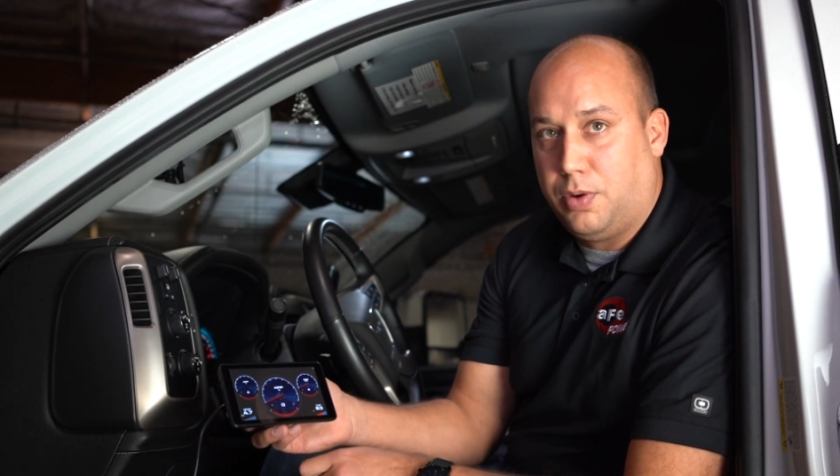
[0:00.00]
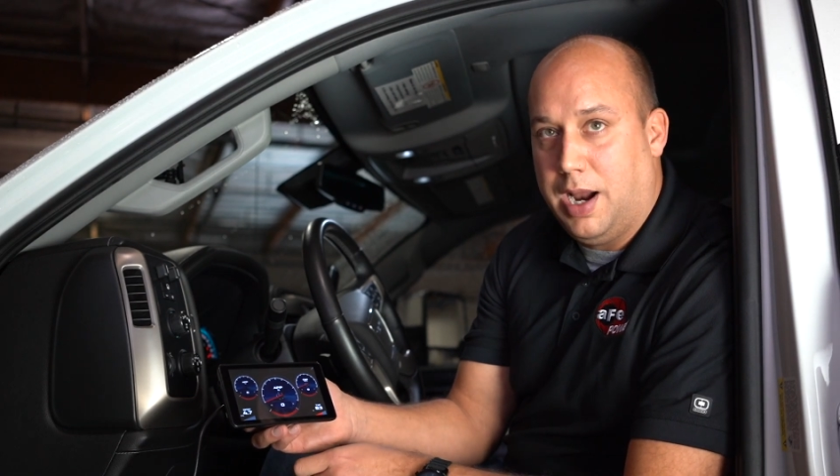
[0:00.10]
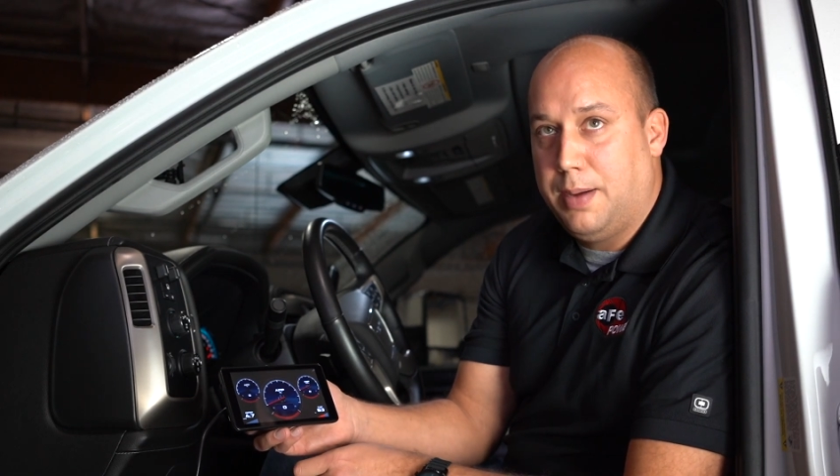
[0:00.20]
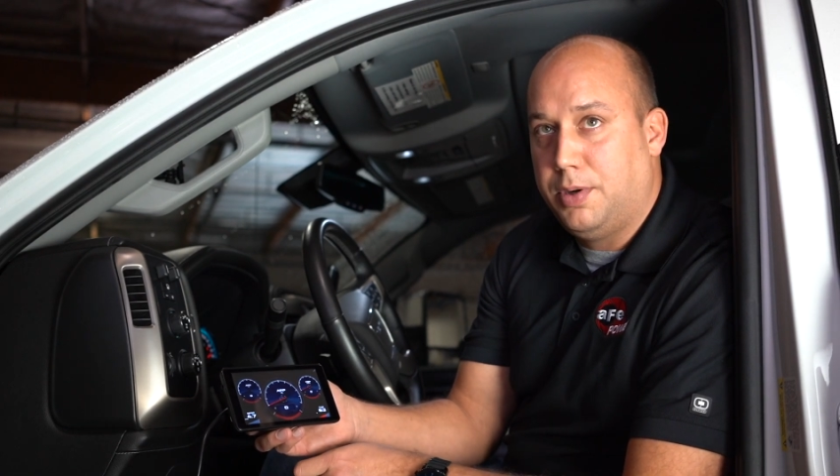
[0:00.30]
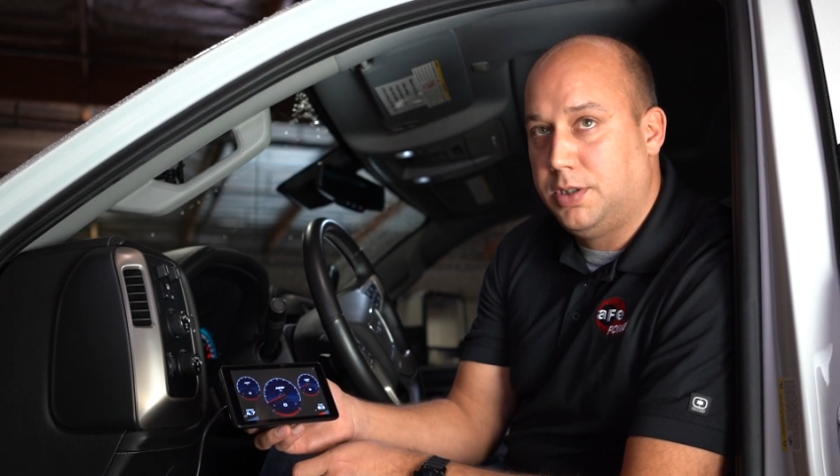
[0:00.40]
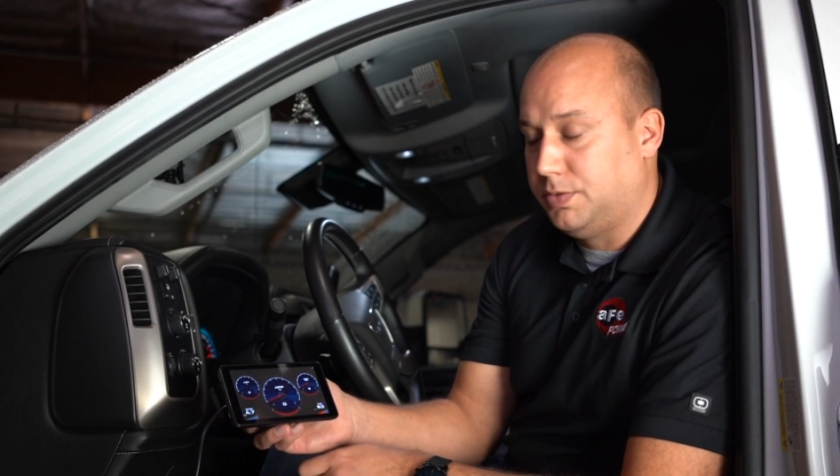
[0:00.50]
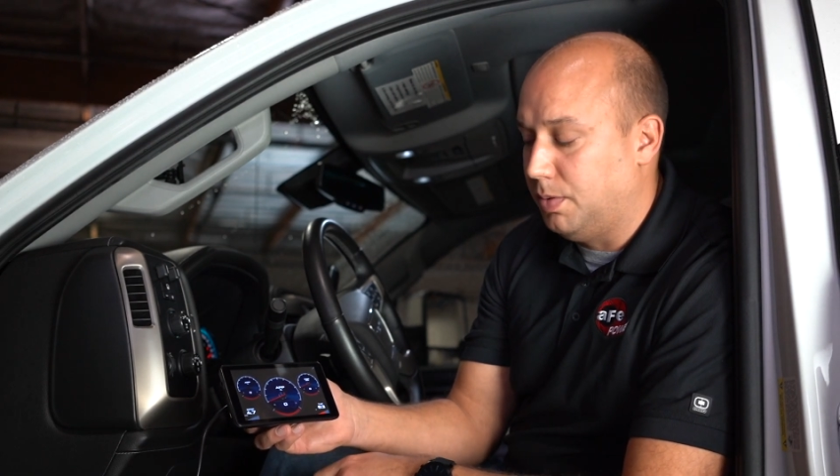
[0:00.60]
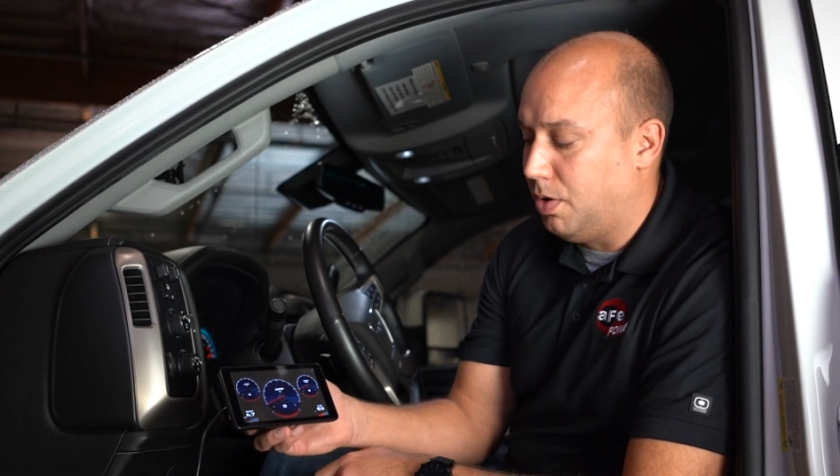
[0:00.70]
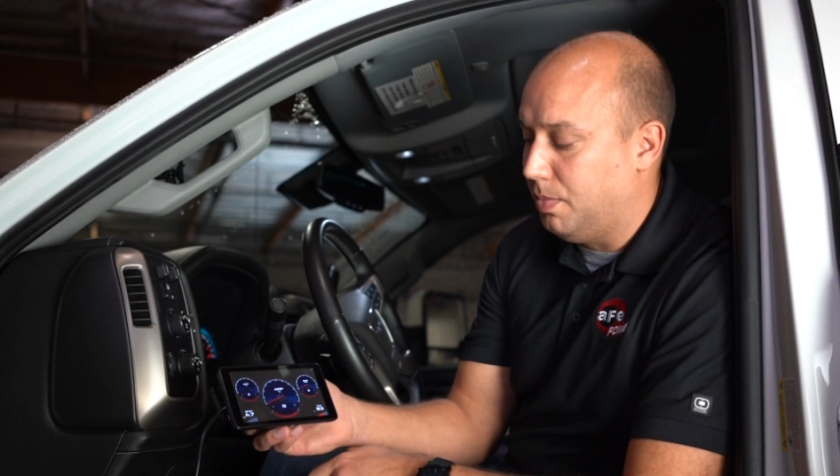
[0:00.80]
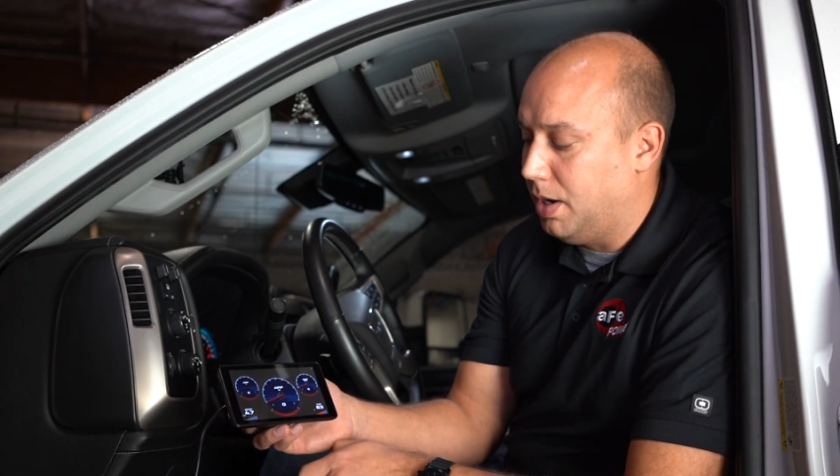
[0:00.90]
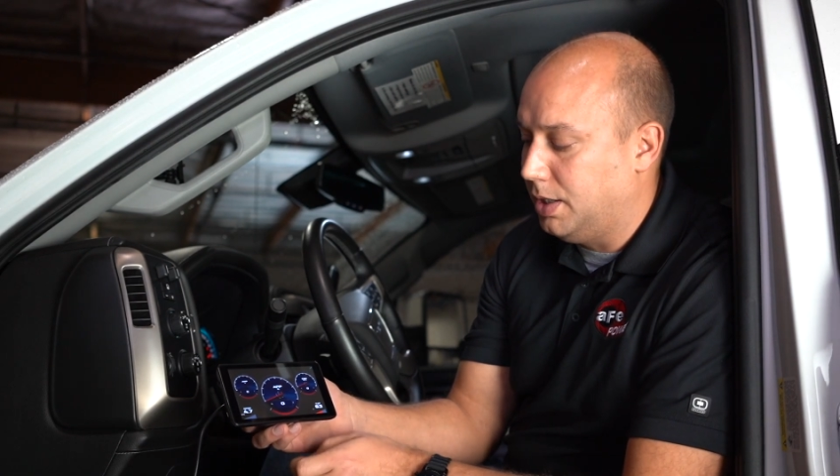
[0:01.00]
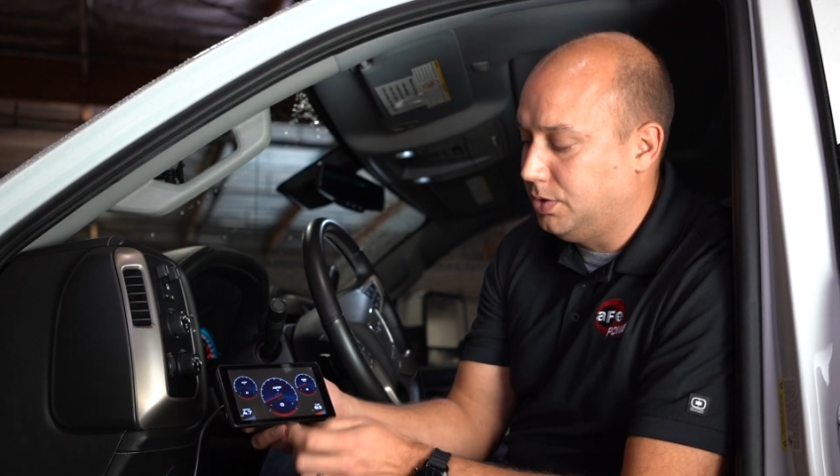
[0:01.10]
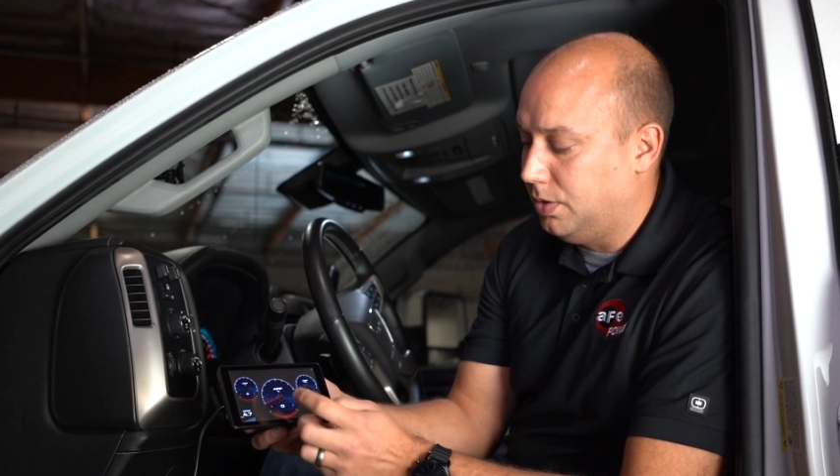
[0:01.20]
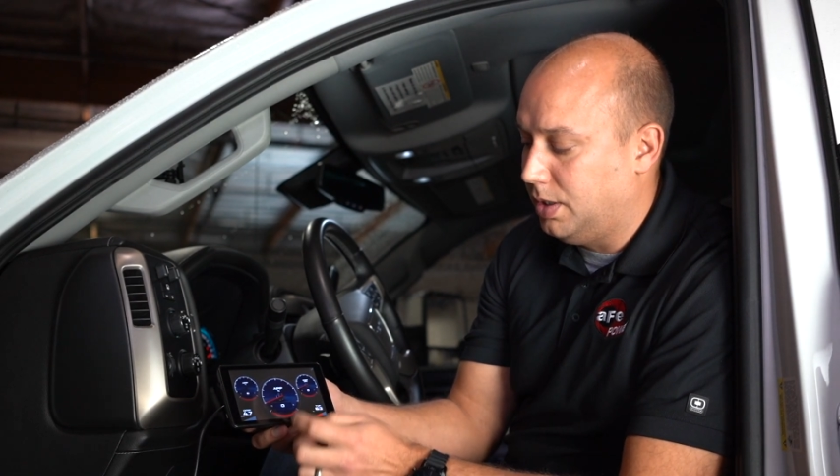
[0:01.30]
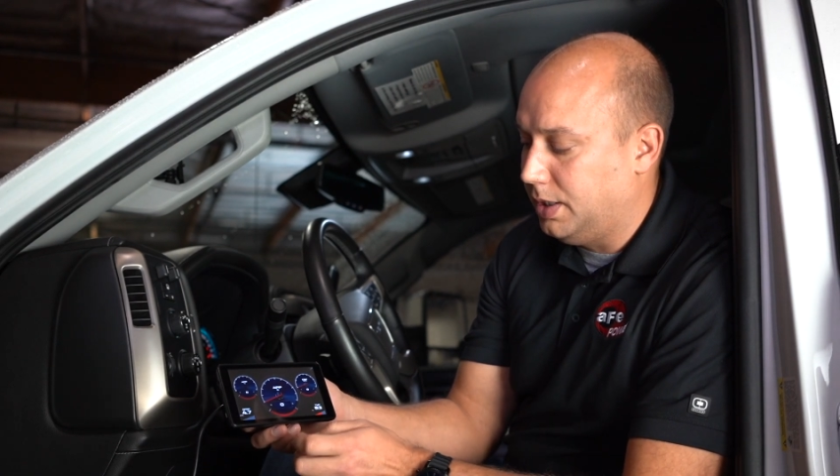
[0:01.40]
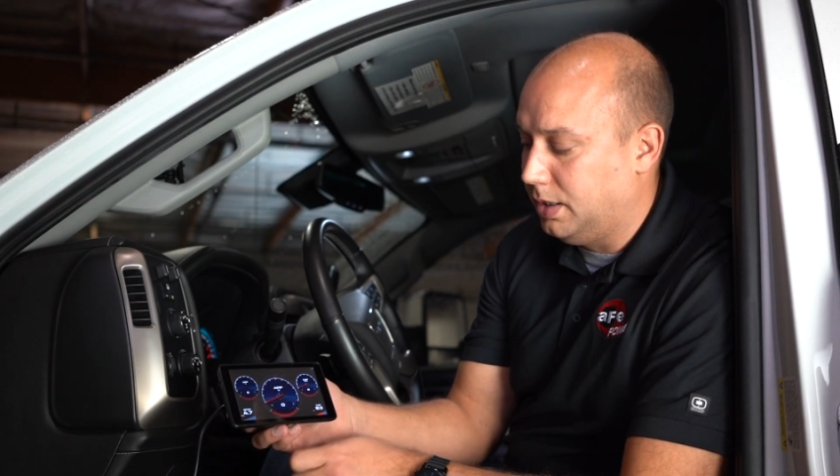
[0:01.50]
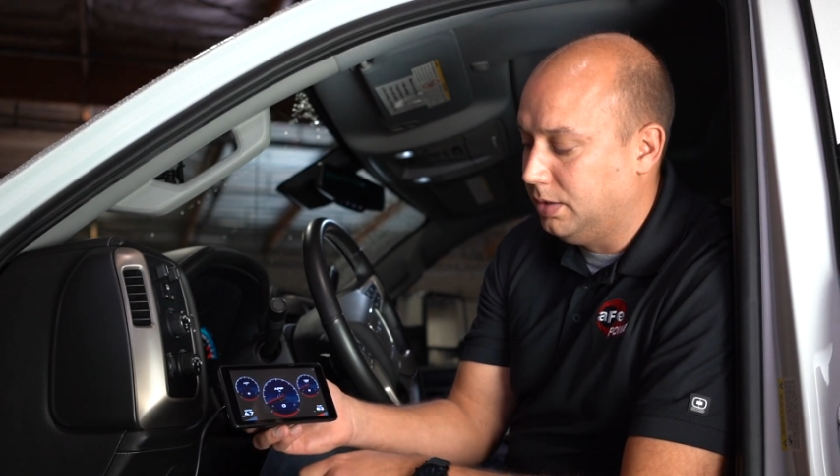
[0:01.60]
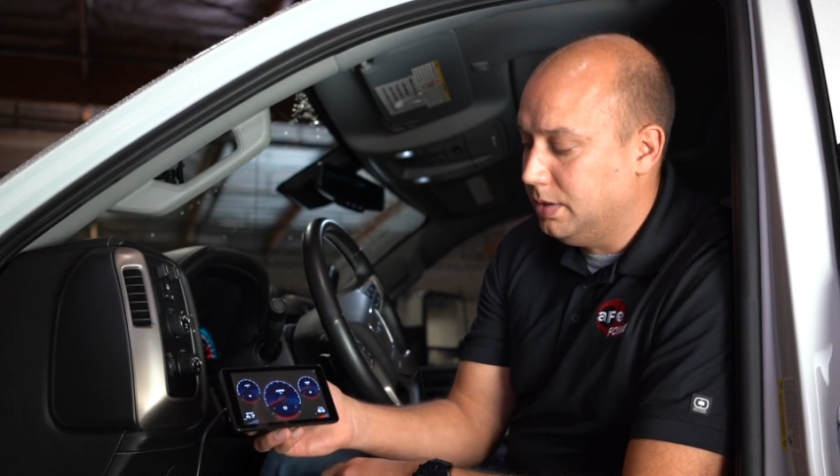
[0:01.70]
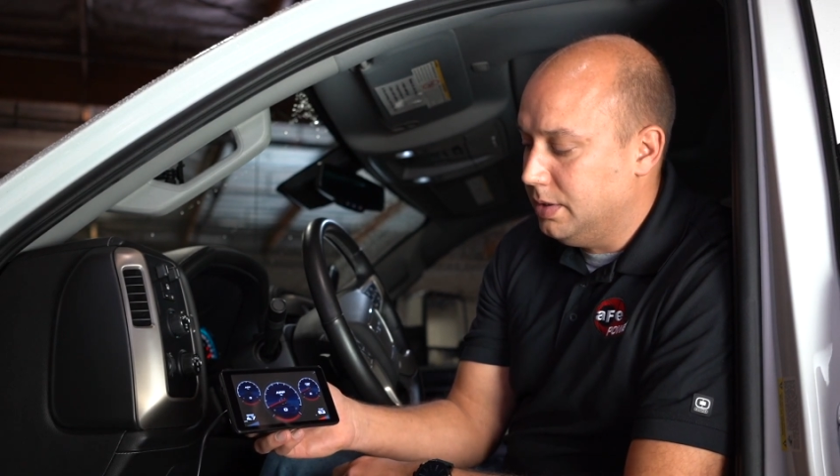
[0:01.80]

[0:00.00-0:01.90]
parameters from our module on here,